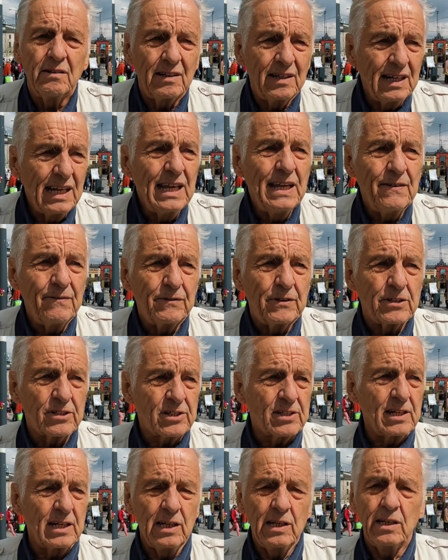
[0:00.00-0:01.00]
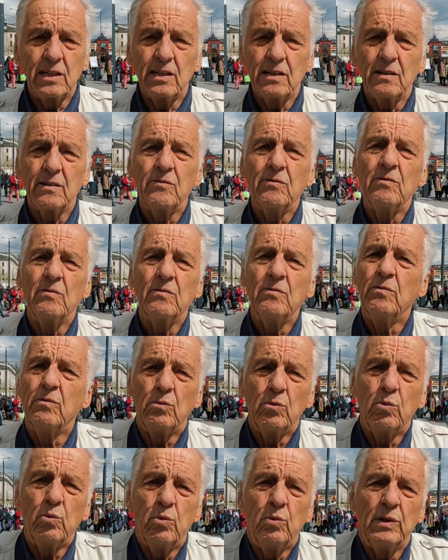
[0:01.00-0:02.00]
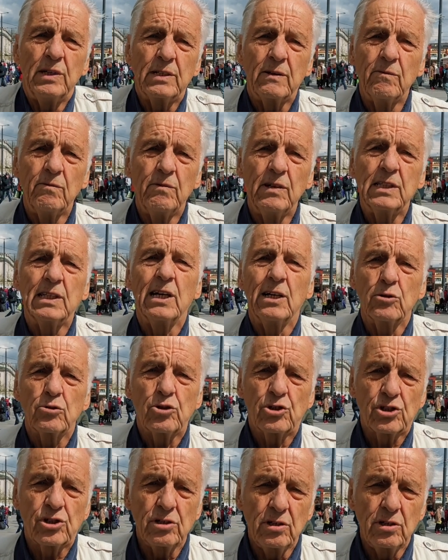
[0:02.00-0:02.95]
leave the scene without